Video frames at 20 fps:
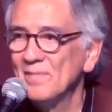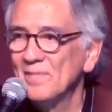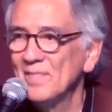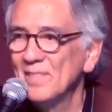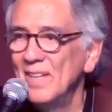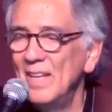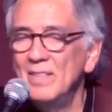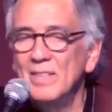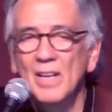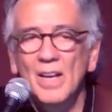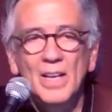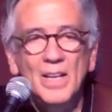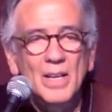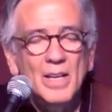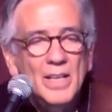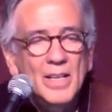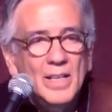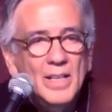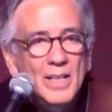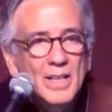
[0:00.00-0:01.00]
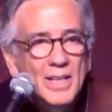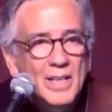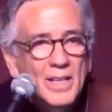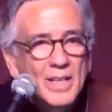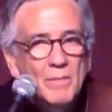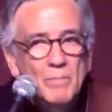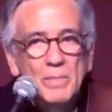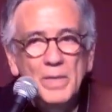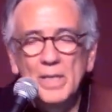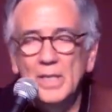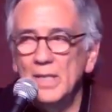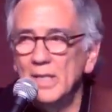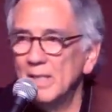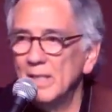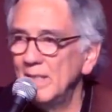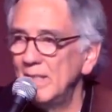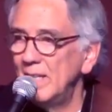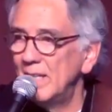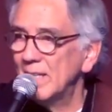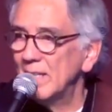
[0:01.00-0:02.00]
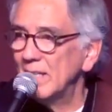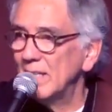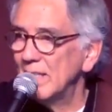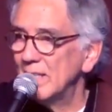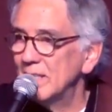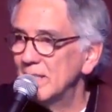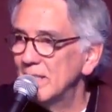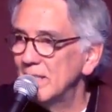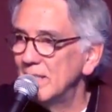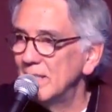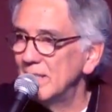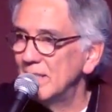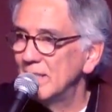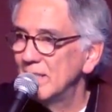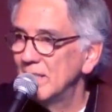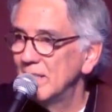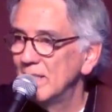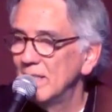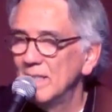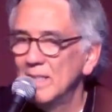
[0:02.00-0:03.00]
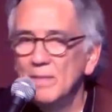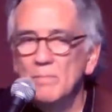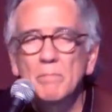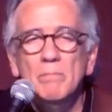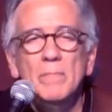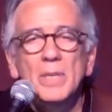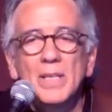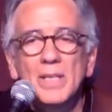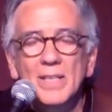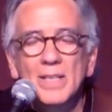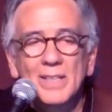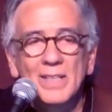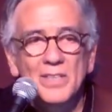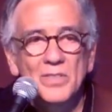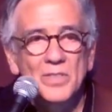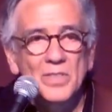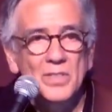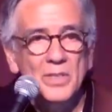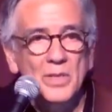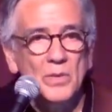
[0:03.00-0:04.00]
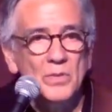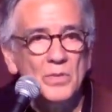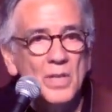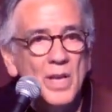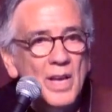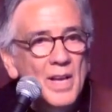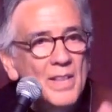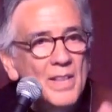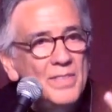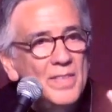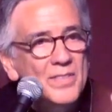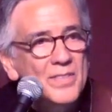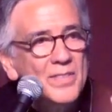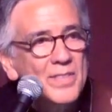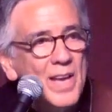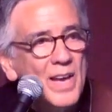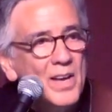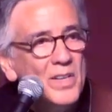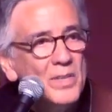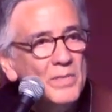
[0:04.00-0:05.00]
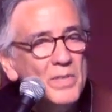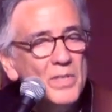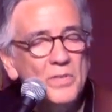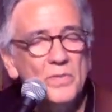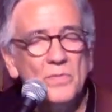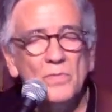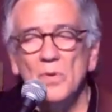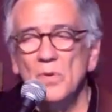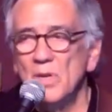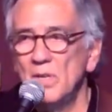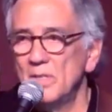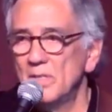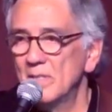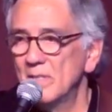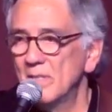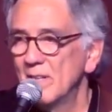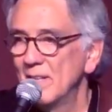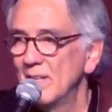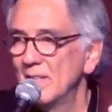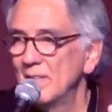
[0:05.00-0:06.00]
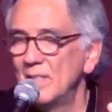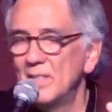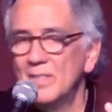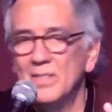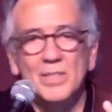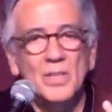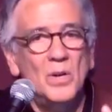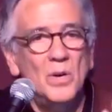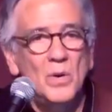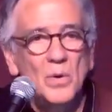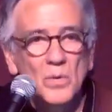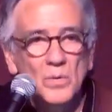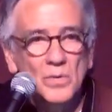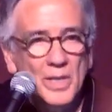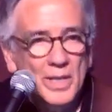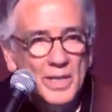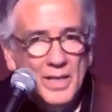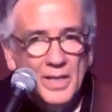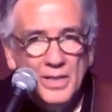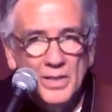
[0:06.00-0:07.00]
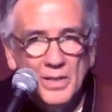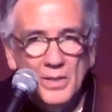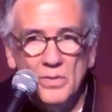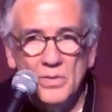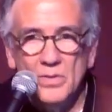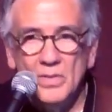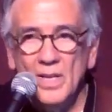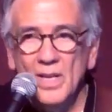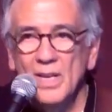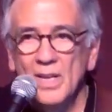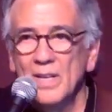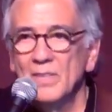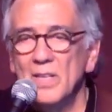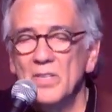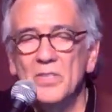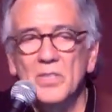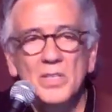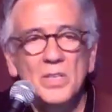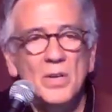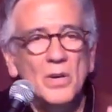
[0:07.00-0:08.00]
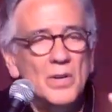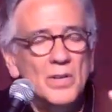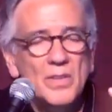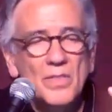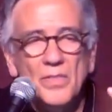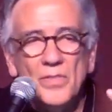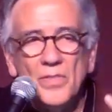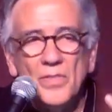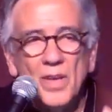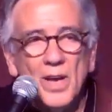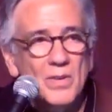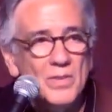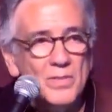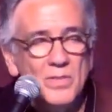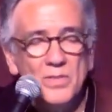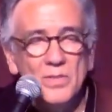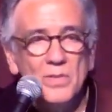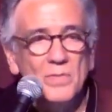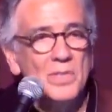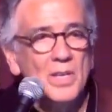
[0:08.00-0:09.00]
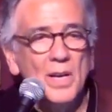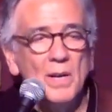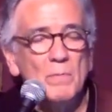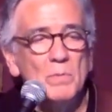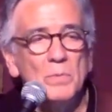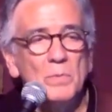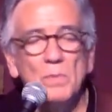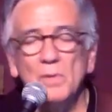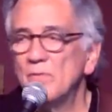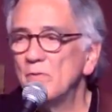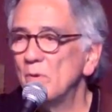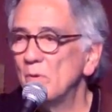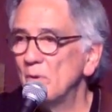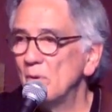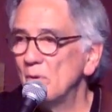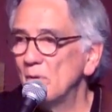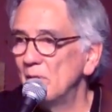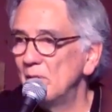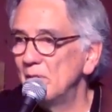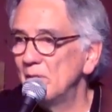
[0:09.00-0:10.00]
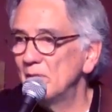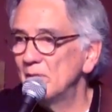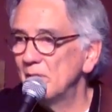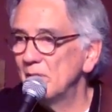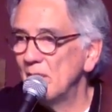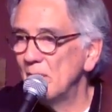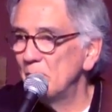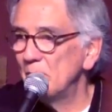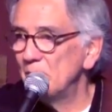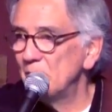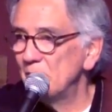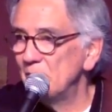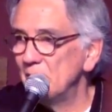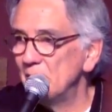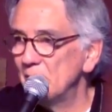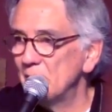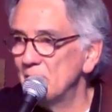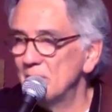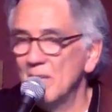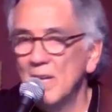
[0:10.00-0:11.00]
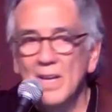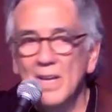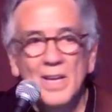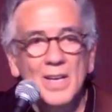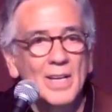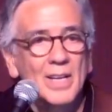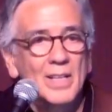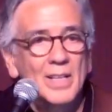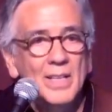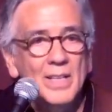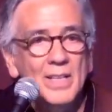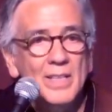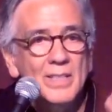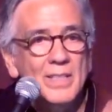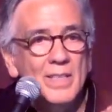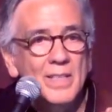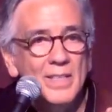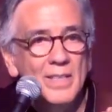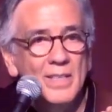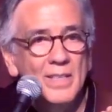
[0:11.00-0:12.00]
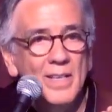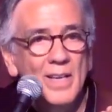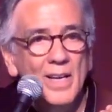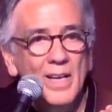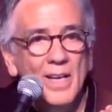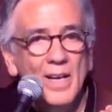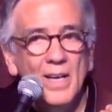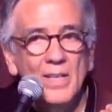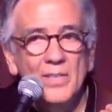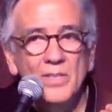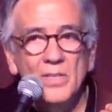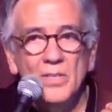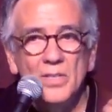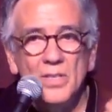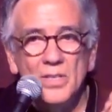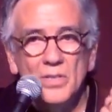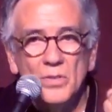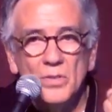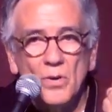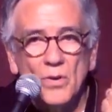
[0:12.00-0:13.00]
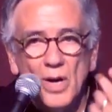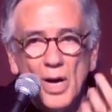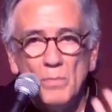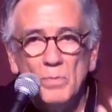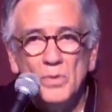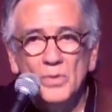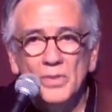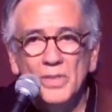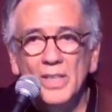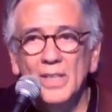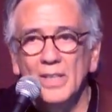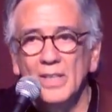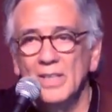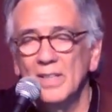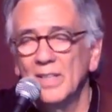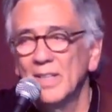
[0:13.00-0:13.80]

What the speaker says: And immediately it clicks in. Immediately she knows the sound of his voice, the tone that he used, that she heard thousands of times before in her time with Jesus, clicks in, and she says, "Rabboni,"